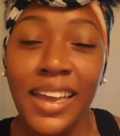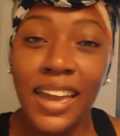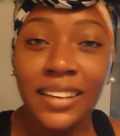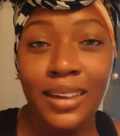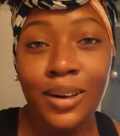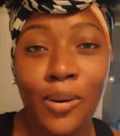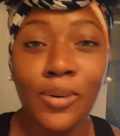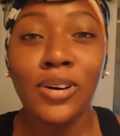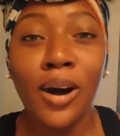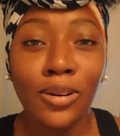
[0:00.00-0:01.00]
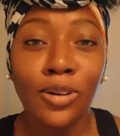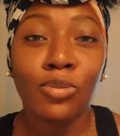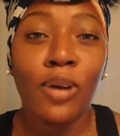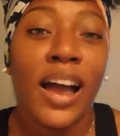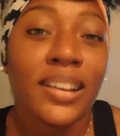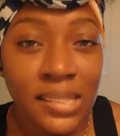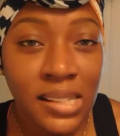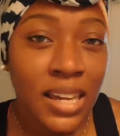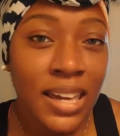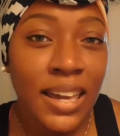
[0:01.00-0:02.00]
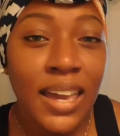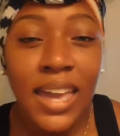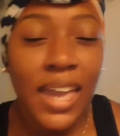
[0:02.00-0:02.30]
at the Coca-Cola Roxy,